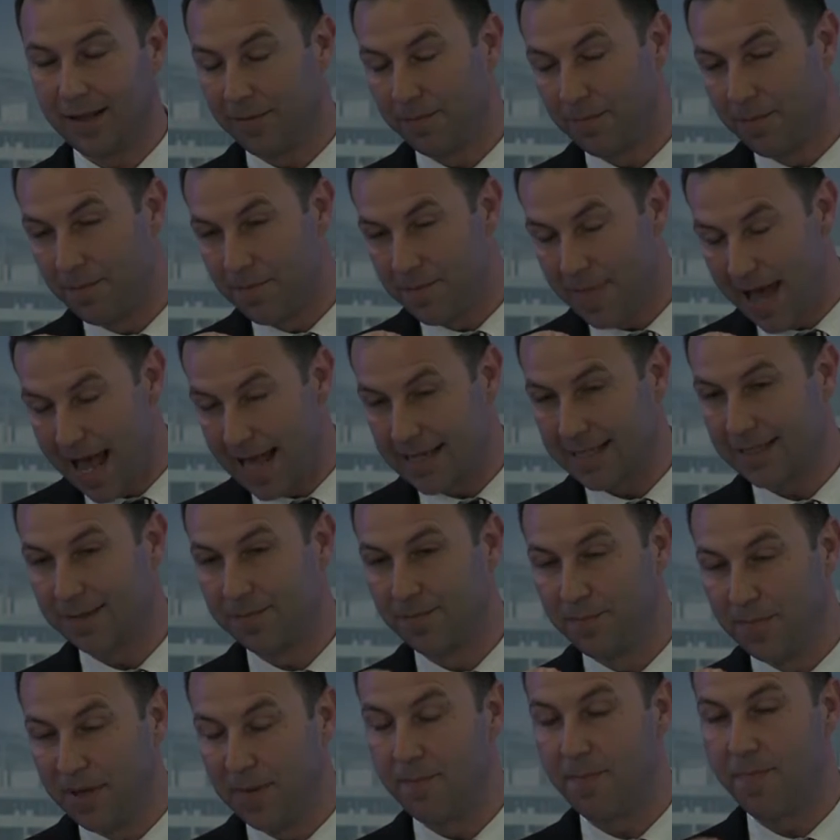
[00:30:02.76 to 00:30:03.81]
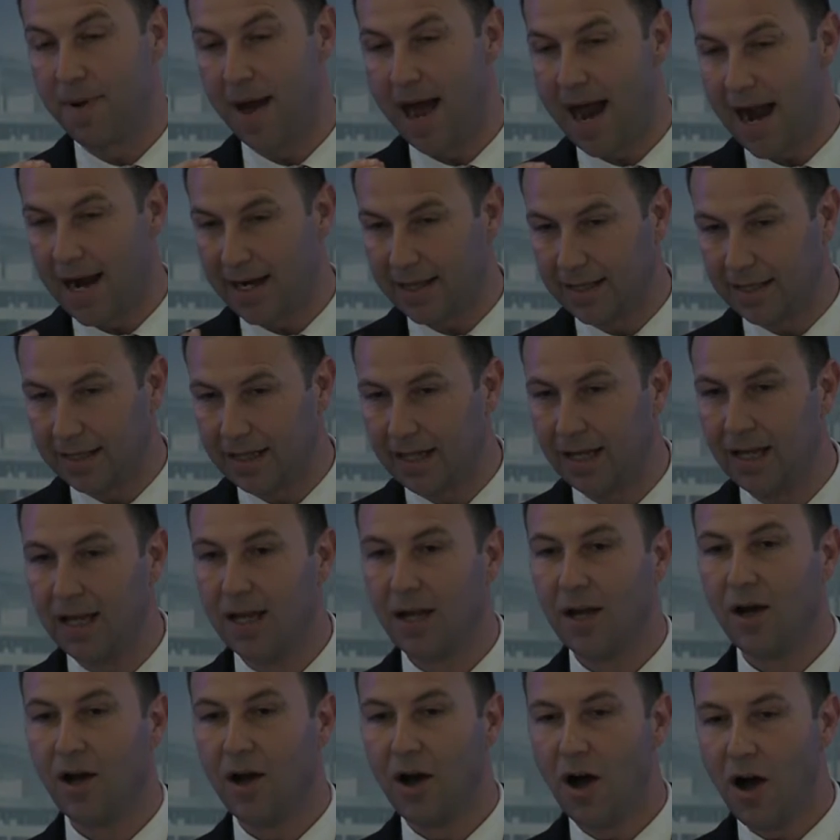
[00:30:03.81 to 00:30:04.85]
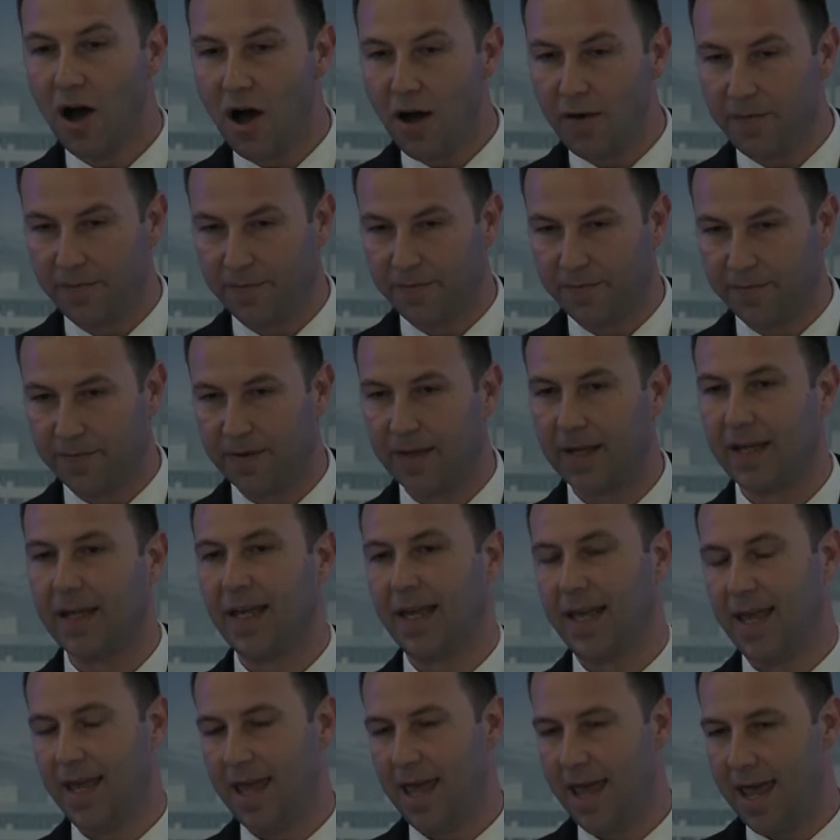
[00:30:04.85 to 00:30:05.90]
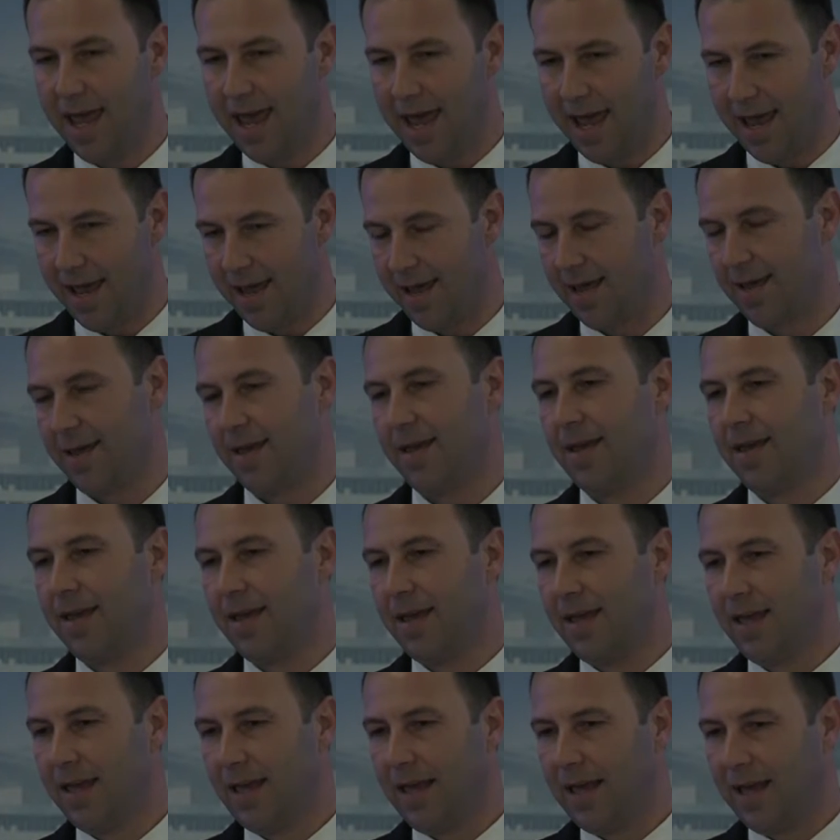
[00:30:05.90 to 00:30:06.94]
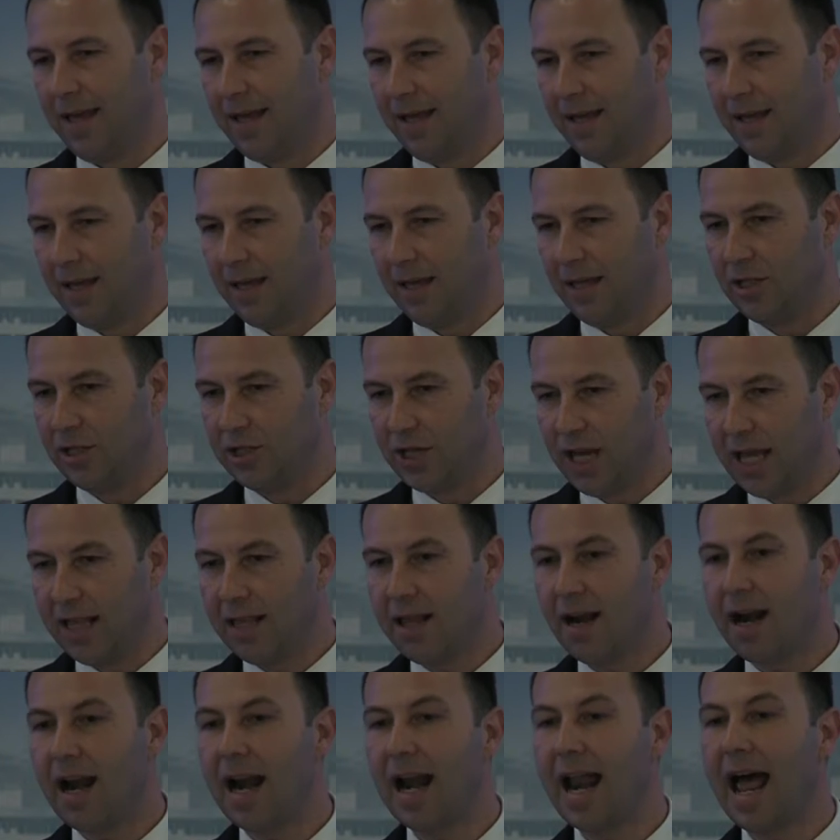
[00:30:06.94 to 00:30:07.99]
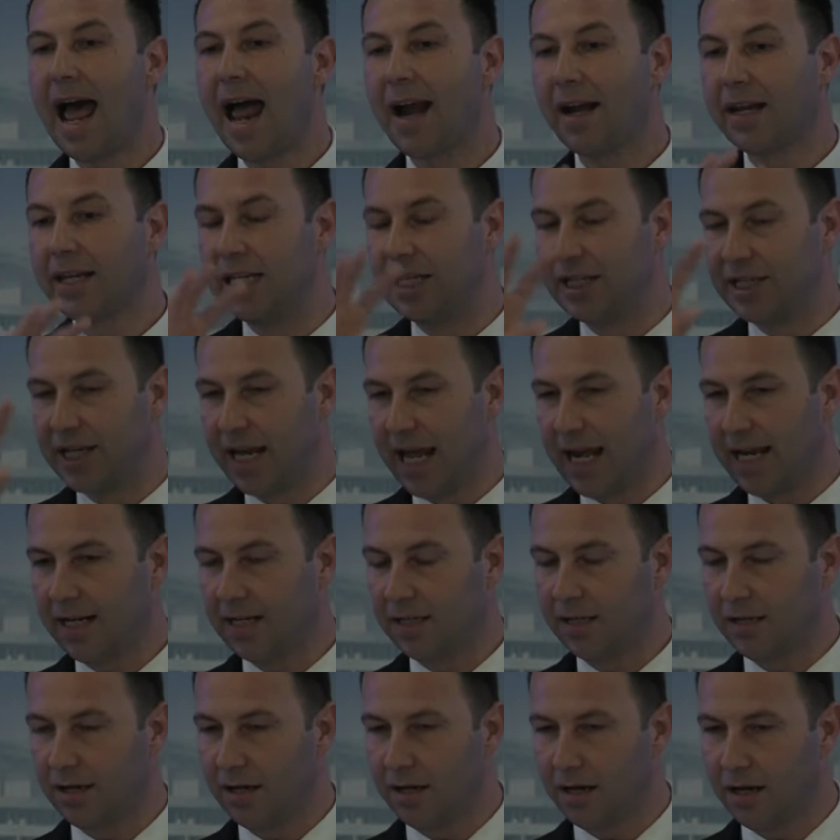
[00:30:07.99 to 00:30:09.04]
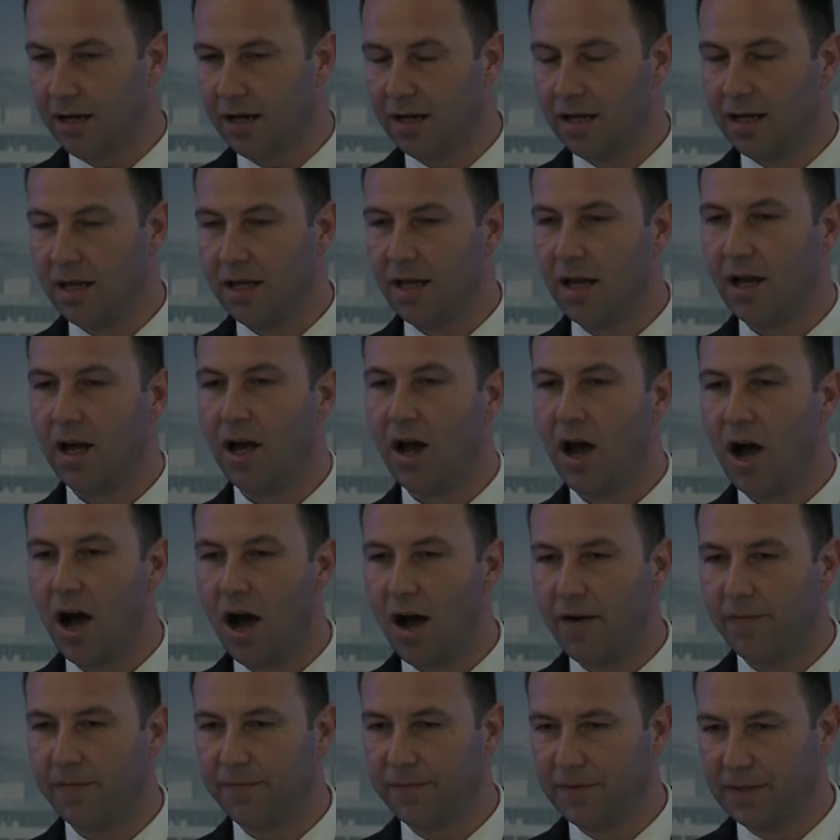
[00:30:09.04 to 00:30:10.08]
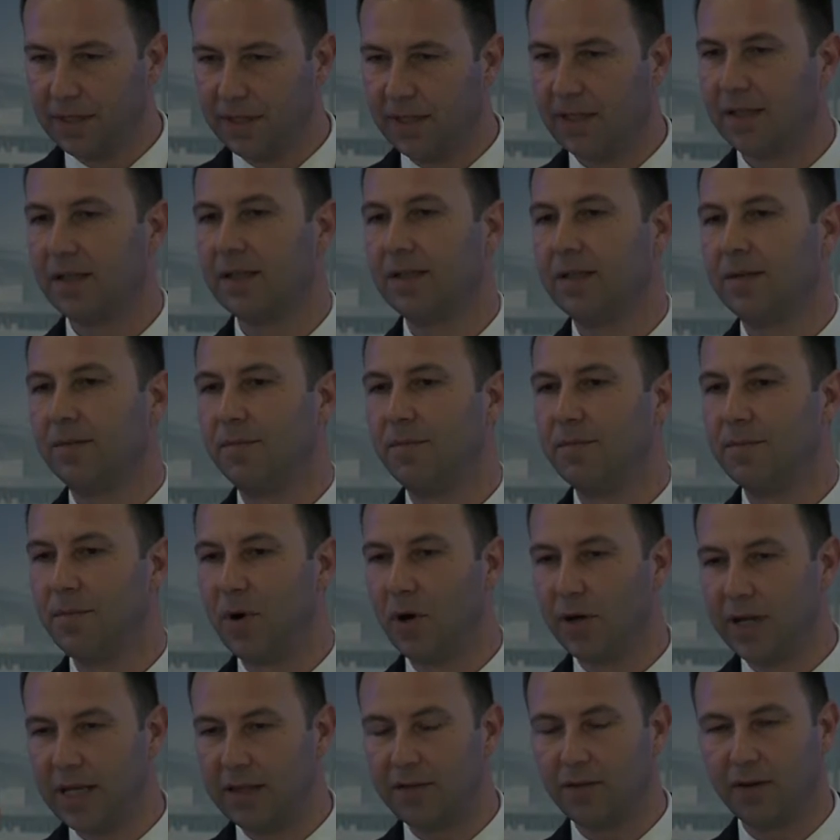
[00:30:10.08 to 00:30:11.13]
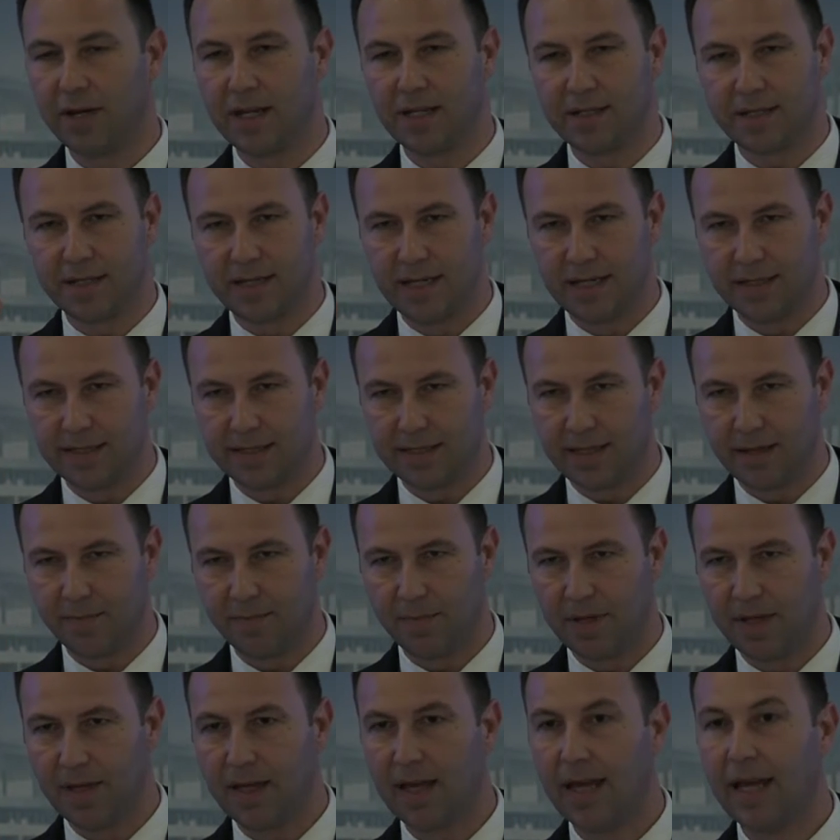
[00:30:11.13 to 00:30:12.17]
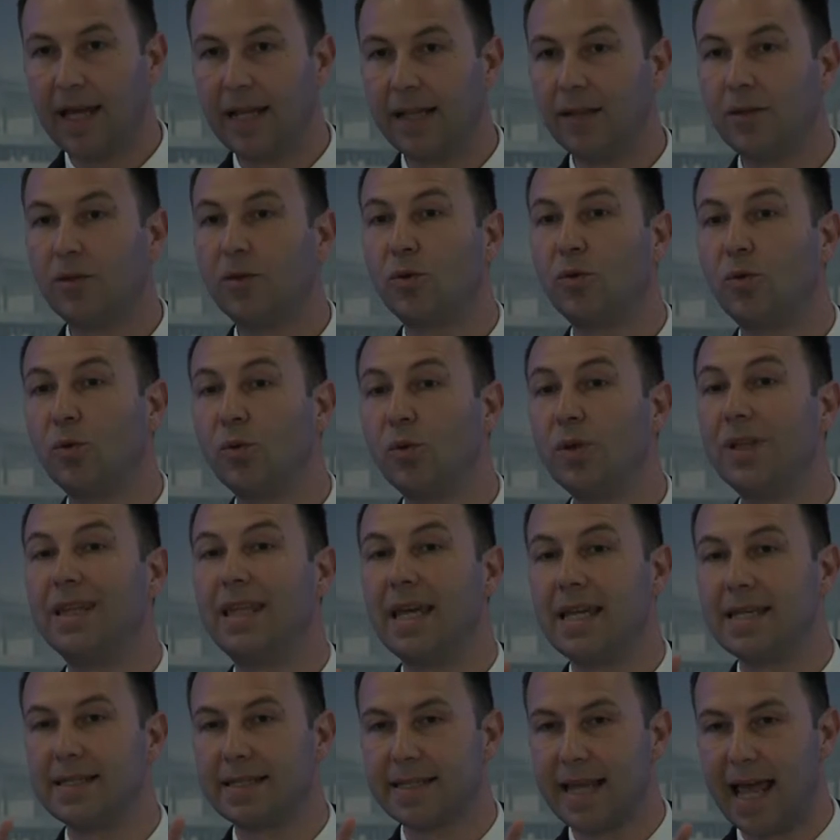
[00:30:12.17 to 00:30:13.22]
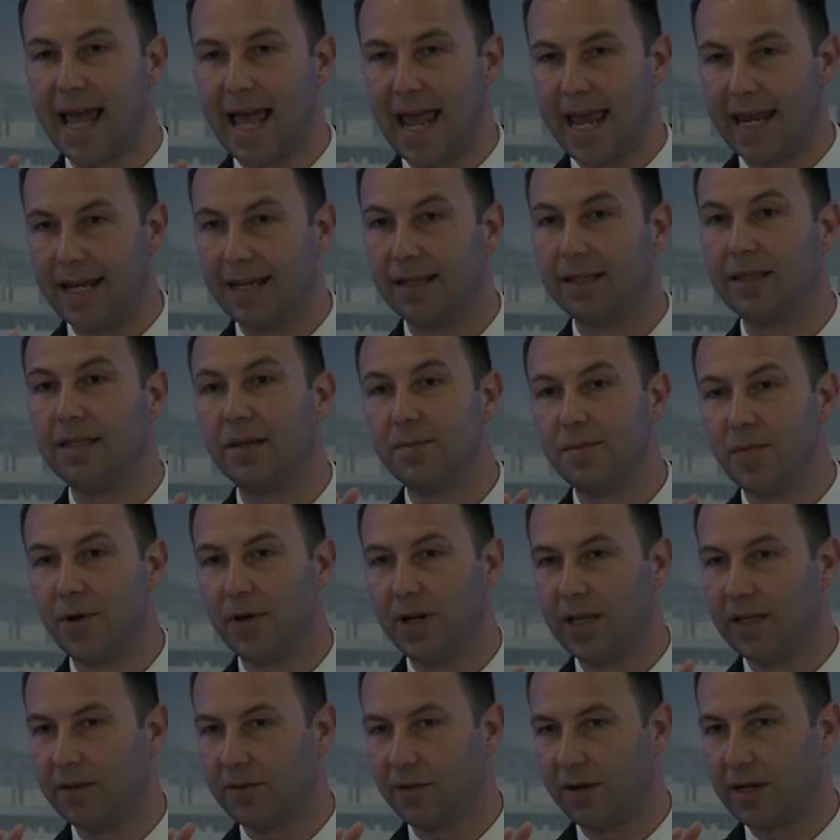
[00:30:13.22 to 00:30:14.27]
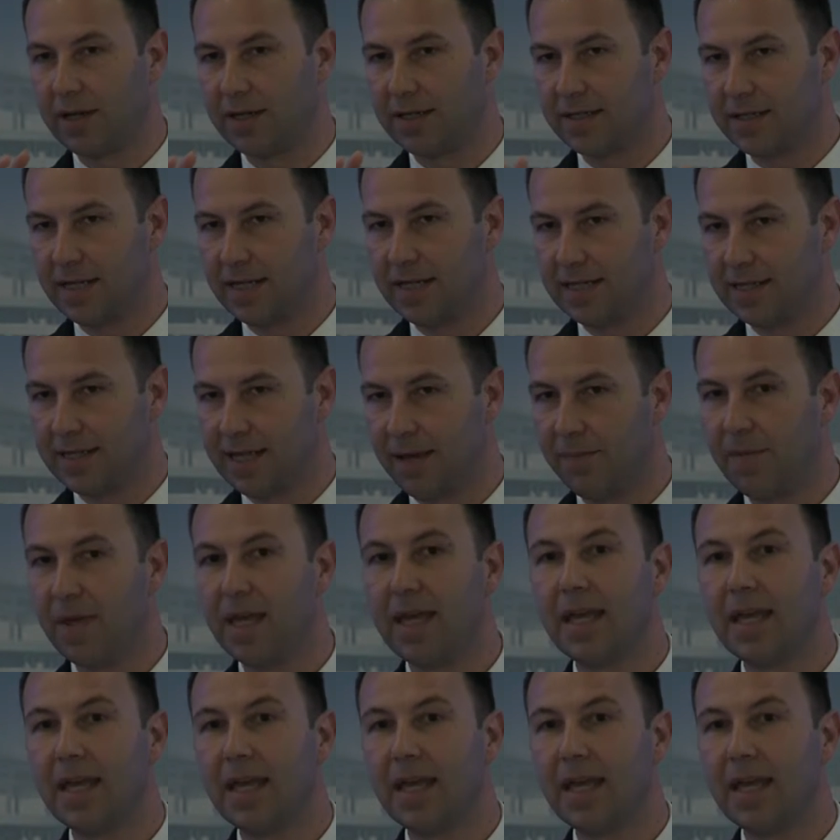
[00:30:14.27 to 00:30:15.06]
must be part of a general architecture of the monitoring system. And to design the monitoring system